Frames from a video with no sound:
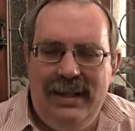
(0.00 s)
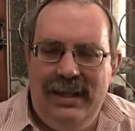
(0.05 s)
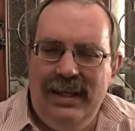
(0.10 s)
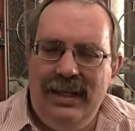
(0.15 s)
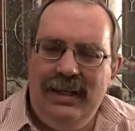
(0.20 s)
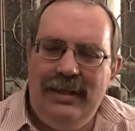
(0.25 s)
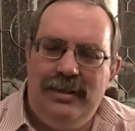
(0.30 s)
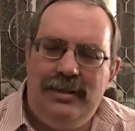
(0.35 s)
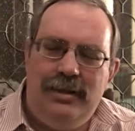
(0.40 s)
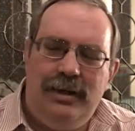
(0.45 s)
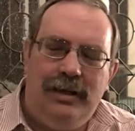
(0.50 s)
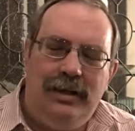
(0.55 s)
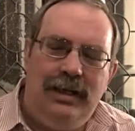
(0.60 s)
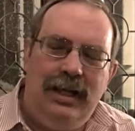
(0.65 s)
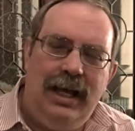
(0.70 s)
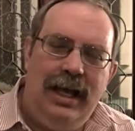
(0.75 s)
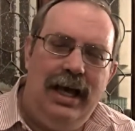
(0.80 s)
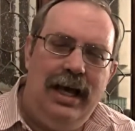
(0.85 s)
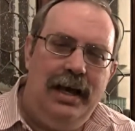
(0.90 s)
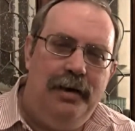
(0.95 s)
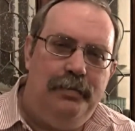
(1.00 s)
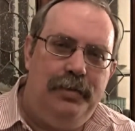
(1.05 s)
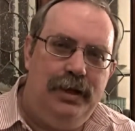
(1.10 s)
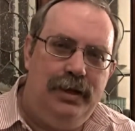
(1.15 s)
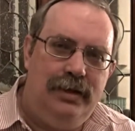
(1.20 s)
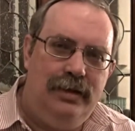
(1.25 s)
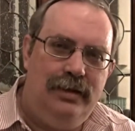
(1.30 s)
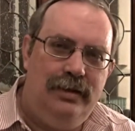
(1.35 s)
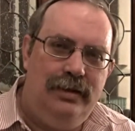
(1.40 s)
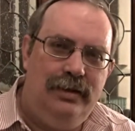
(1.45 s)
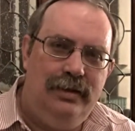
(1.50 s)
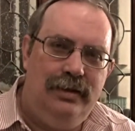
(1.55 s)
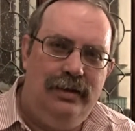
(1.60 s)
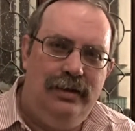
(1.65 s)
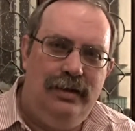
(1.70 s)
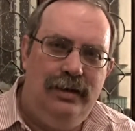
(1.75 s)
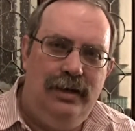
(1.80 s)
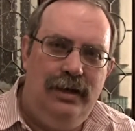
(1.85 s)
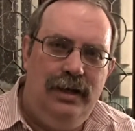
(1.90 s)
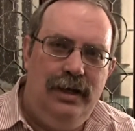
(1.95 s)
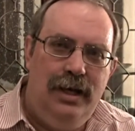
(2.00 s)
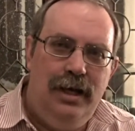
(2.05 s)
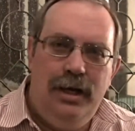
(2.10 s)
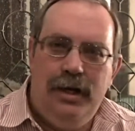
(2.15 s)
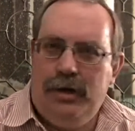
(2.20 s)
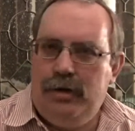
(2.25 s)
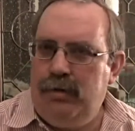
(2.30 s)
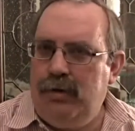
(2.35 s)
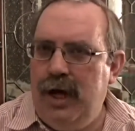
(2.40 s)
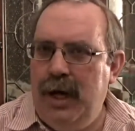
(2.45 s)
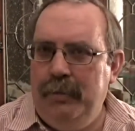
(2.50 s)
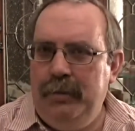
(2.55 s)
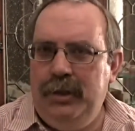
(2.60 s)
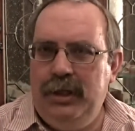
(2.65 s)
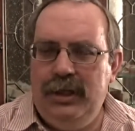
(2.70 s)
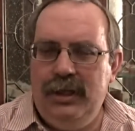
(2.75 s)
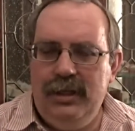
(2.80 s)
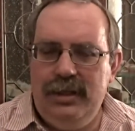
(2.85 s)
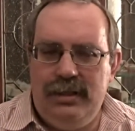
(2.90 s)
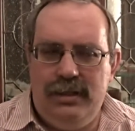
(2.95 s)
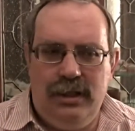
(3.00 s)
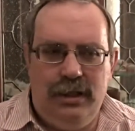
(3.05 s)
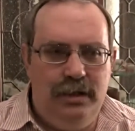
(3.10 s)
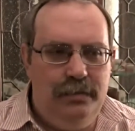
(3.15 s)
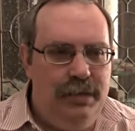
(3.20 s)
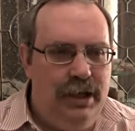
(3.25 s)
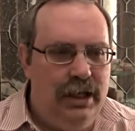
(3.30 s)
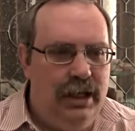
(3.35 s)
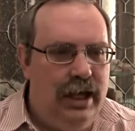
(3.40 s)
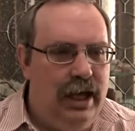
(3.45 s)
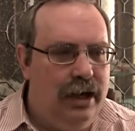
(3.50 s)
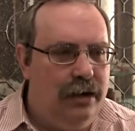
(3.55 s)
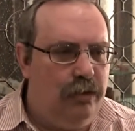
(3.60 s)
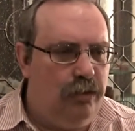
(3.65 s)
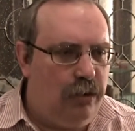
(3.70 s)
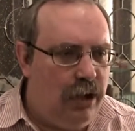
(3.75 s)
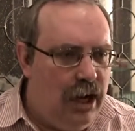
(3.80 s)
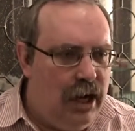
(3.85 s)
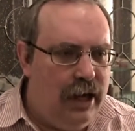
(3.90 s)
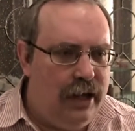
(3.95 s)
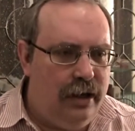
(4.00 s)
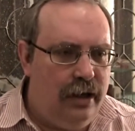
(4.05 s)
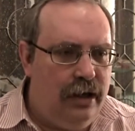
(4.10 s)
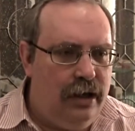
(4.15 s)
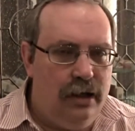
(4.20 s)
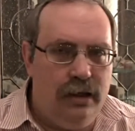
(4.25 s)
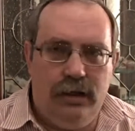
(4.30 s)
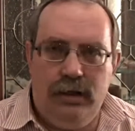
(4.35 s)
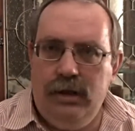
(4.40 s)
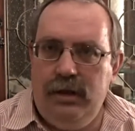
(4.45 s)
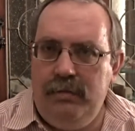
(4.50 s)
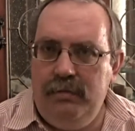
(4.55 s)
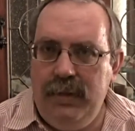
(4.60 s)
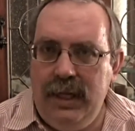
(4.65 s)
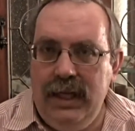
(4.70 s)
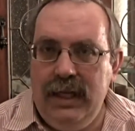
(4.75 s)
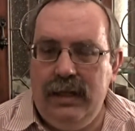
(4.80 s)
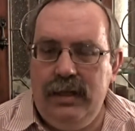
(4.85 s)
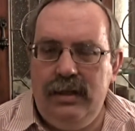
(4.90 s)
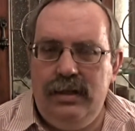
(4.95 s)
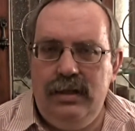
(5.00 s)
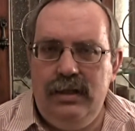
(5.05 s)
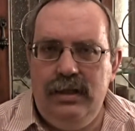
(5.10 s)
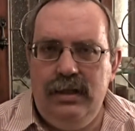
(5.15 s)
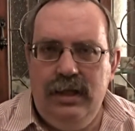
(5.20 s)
things start to happen. Corruption is a little bit like rot on good meat.